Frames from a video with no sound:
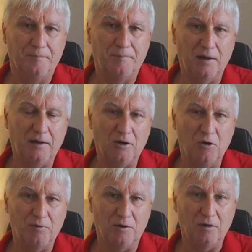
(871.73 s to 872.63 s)
buying
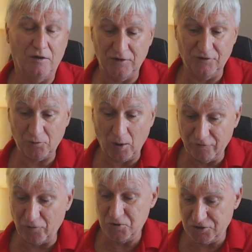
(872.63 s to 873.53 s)
GoPro. I think it's quite
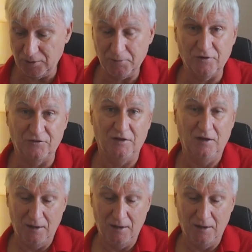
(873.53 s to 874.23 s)
unfortunate because,